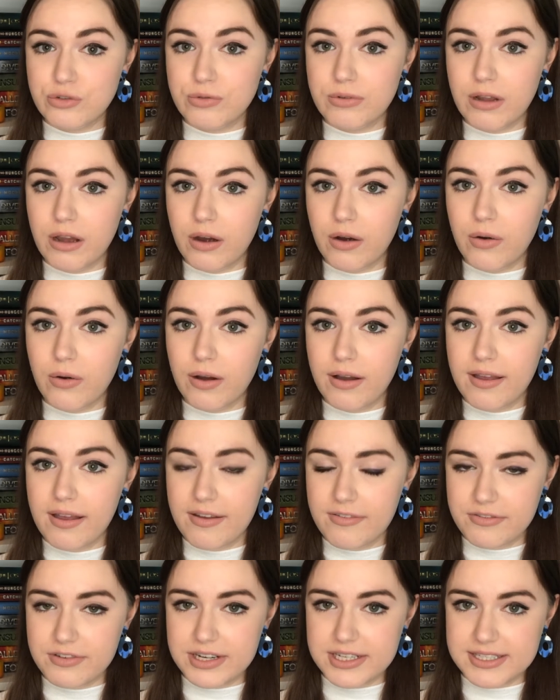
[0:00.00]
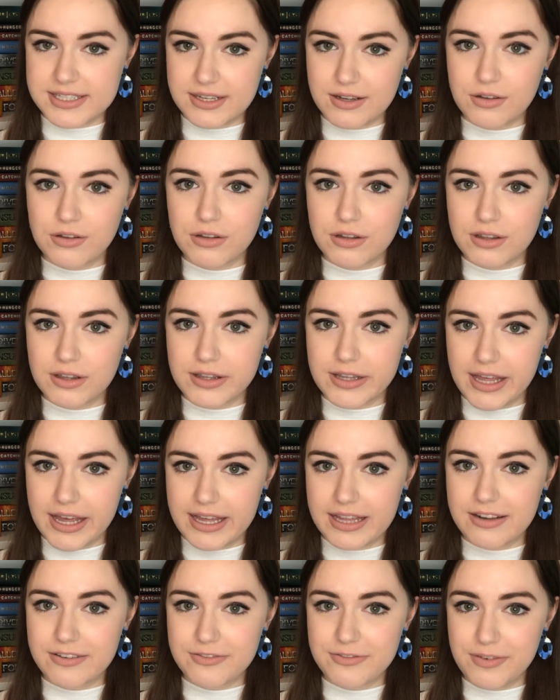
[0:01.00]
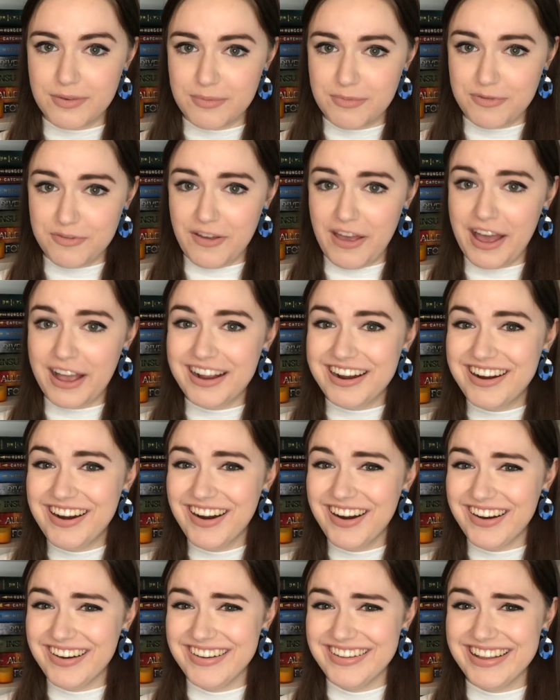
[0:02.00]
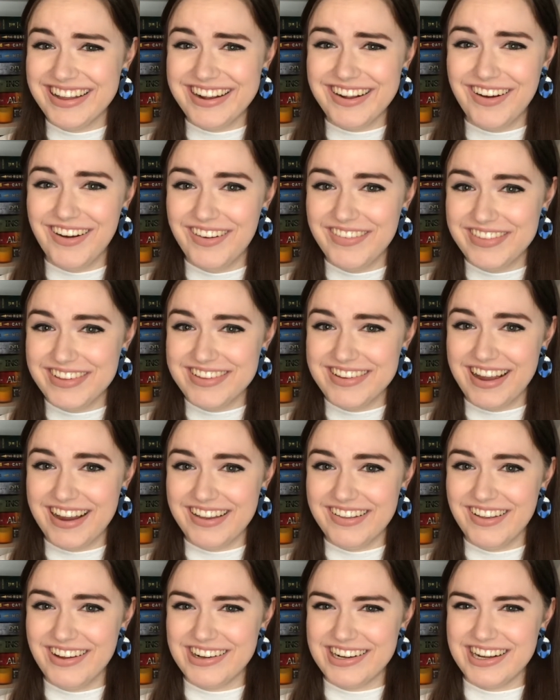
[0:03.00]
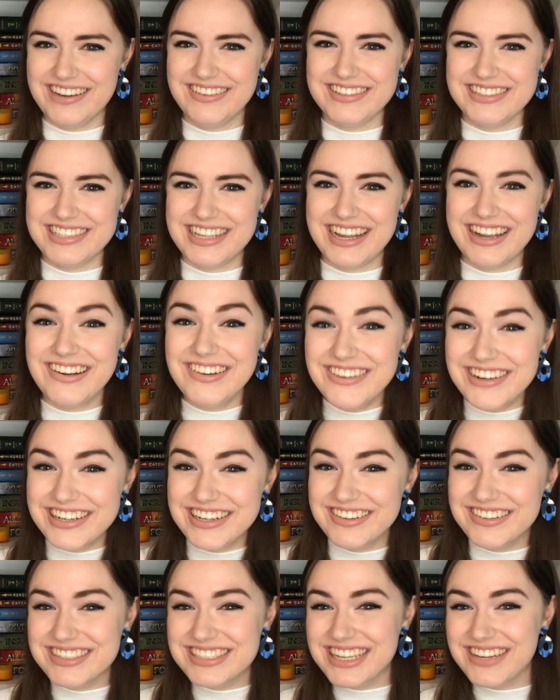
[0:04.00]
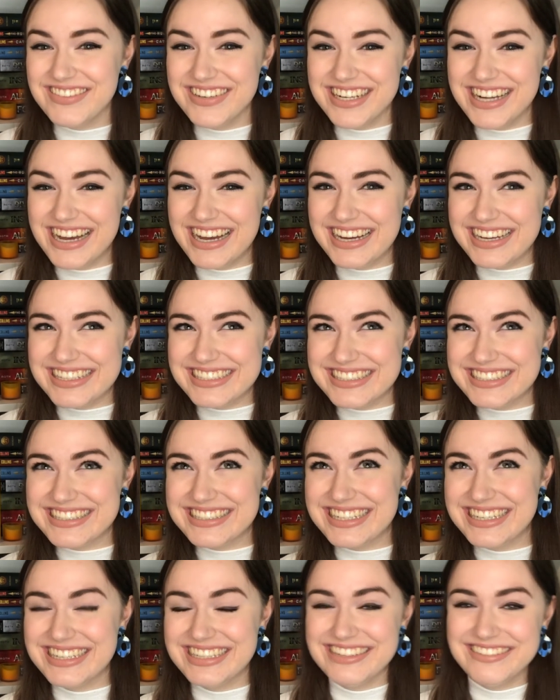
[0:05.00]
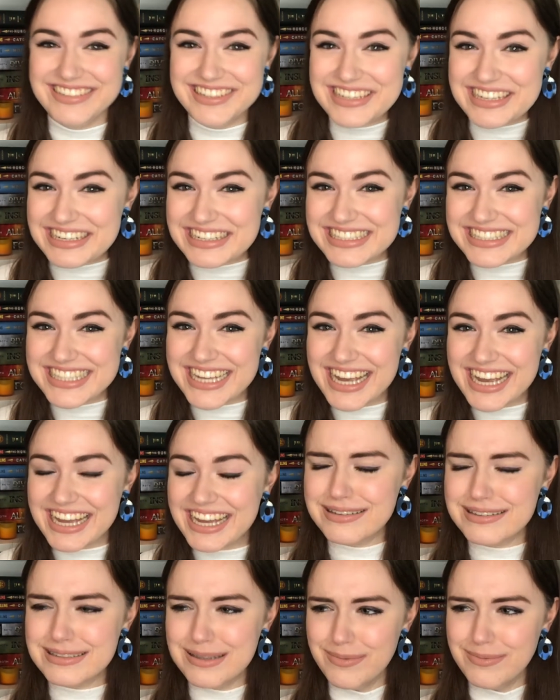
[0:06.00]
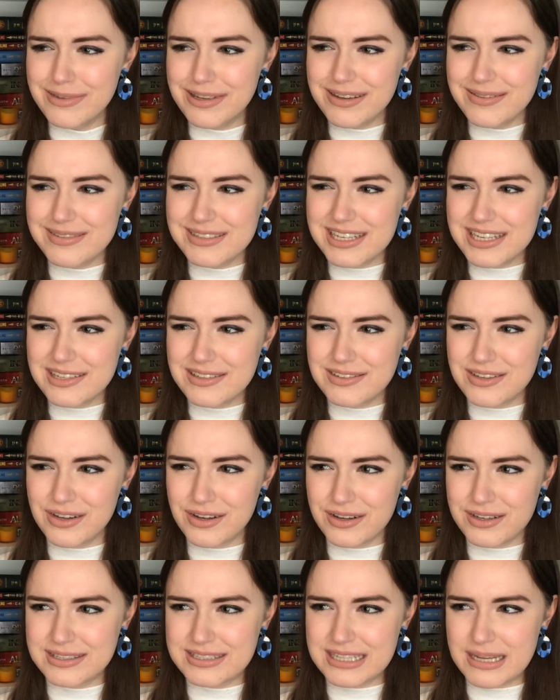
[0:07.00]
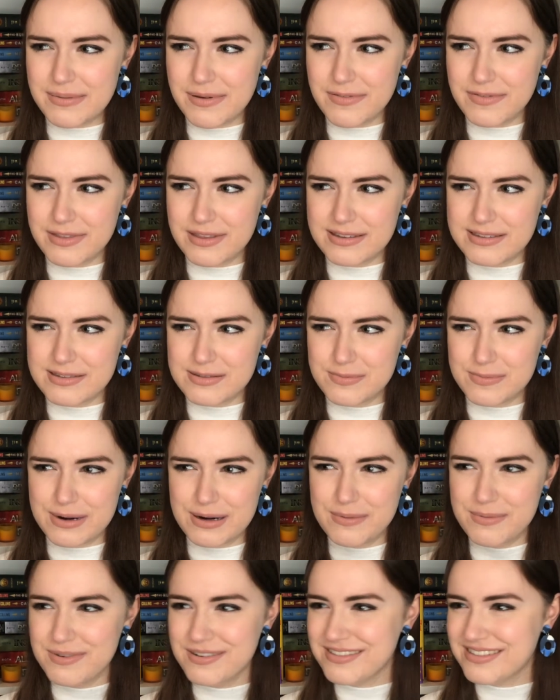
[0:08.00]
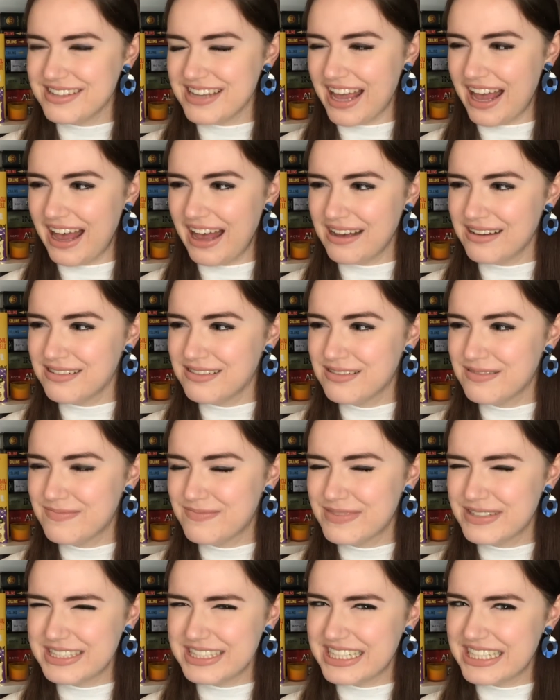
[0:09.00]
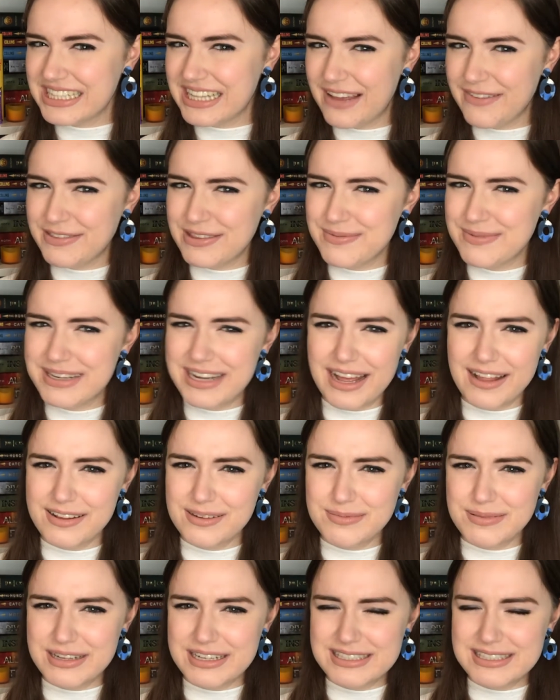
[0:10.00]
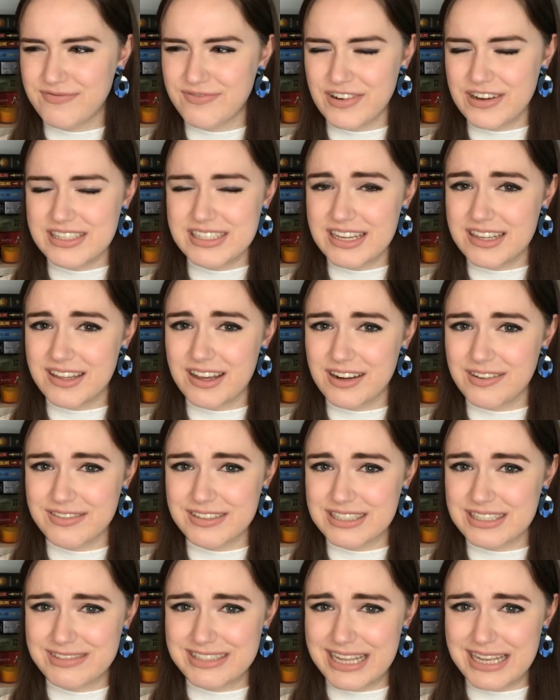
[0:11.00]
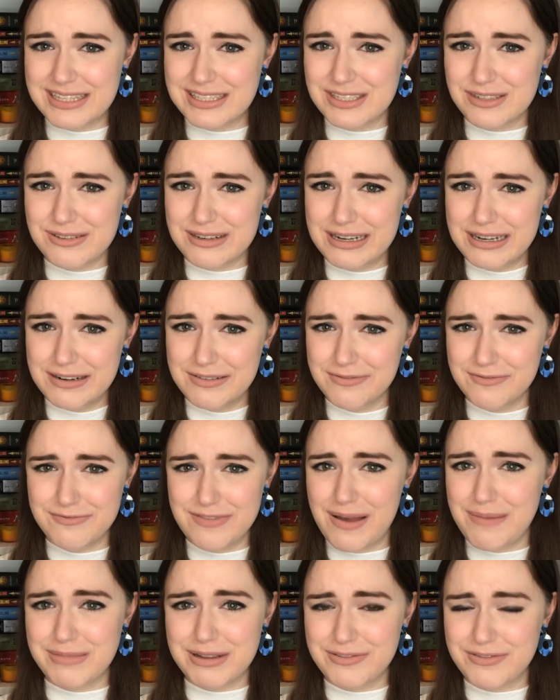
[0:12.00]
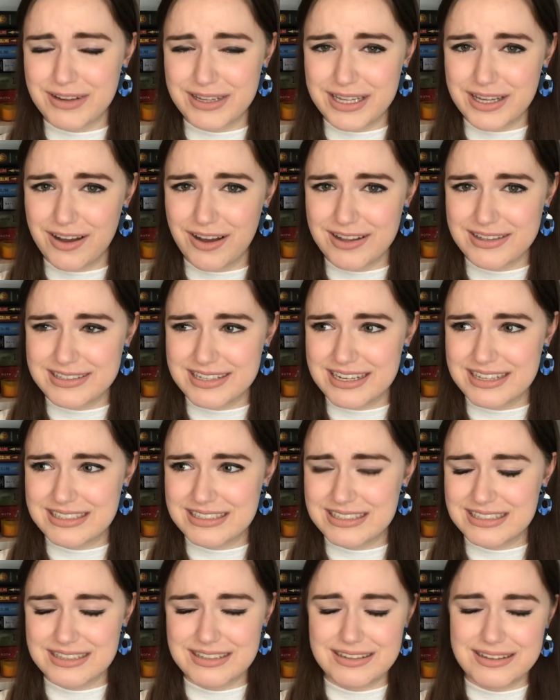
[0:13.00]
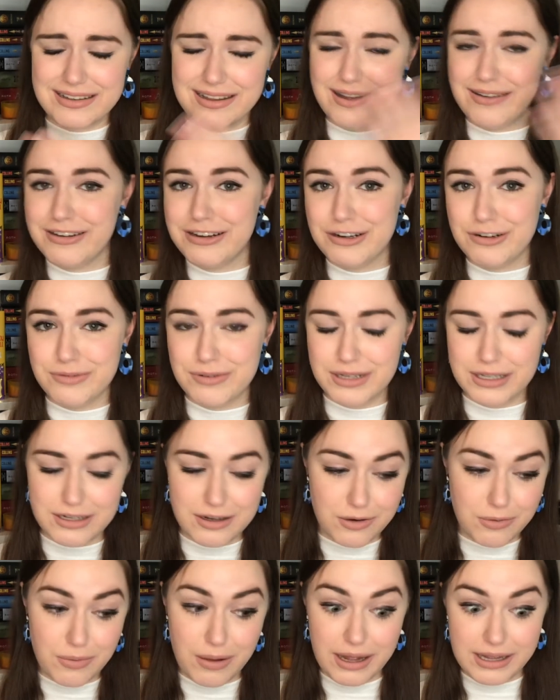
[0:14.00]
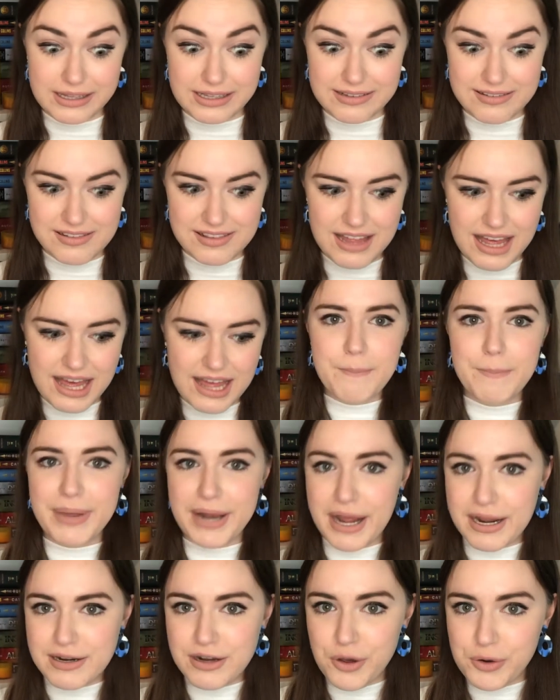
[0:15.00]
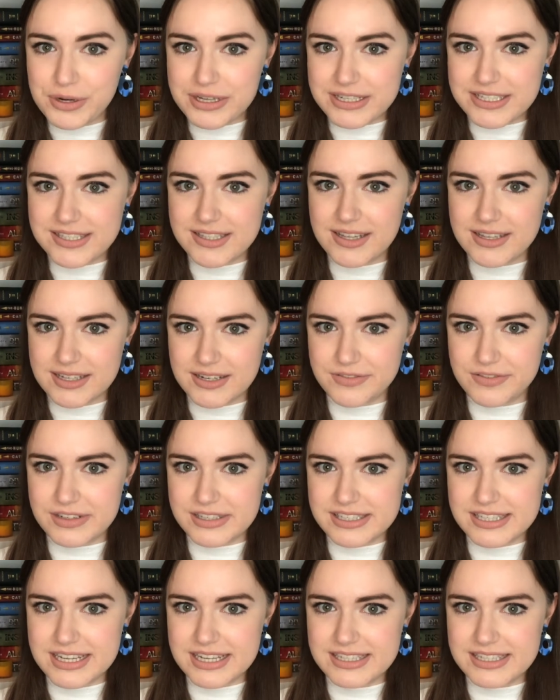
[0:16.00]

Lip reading: know every single line from Fangirl, like all the dialogue. I was like, oh, I know what's coming next. I know what they're gonna say. Sometimes they took some of the swear words out, but they left them in other places. First, I thought it was censoring family-friendly content, and now I don't really know why they did that, but I noticed the difference.